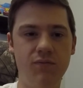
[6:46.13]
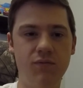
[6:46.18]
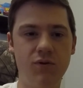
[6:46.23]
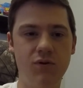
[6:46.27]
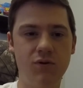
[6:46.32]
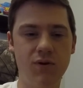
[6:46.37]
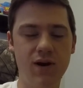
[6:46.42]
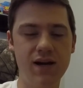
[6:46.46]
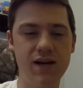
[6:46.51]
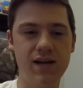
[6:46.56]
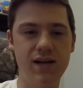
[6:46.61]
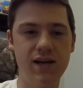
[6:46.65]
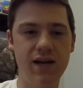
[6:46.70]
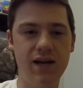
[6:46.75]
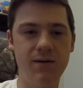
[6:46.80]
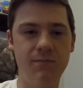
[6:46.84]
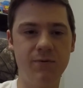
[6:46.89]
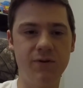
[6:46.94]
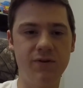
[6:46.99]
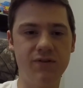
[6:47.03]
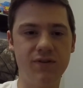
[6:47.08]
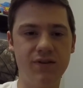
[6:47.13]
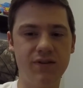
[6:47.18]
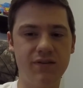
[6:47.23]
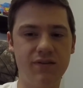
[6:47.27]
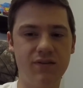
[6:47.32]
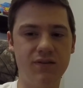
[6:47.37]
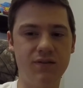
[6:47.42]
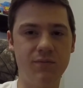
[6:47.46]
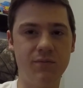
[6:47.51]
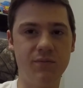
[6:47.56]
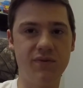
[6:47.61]
great camera
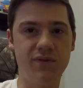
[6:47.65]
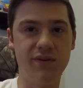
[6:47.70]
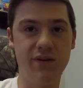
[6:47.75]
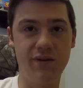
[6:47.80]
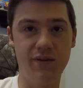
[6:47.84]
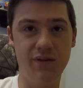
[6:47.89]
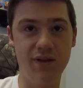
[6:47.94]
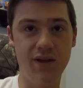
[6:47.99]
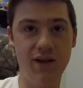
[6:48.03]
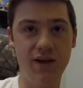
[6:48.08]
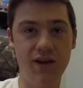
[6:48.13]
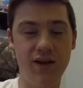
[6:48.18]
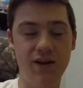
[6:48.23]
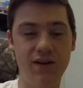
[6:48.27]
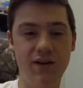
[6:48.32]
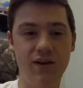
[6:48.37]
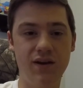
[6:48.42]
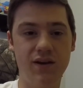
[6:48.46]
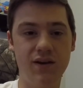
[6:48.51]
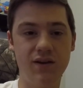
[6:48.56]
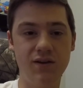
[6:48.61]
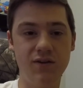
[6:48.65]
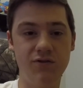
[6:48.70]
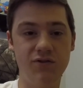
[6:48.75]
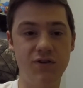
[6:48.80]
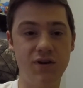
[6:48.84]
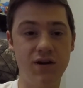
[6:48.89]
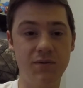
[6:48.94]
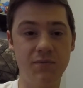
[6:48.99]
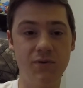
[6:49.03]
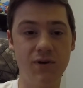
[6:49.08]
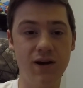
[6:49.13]
systems, then you should
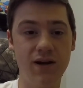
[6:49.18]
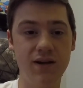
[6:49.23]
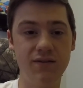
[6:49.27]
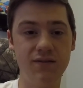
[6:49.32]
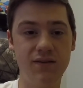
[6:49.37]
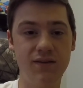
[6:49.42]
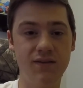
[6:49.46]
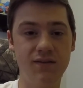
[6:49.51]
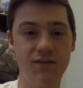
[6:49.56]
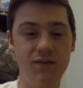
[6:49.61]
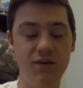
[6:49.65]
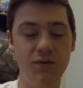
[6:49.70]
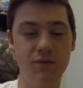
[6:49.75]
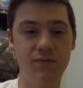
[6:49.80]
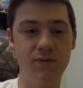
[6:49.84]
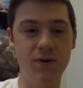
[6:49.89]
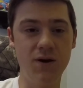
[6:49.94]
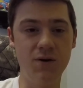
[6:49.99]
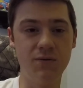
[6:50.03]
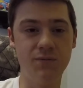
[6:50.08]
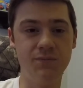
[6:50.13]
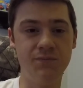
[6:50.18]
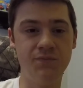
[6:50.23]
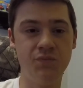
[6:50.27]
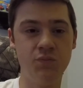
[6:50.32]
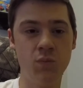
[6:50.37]
upgrade into this new phone.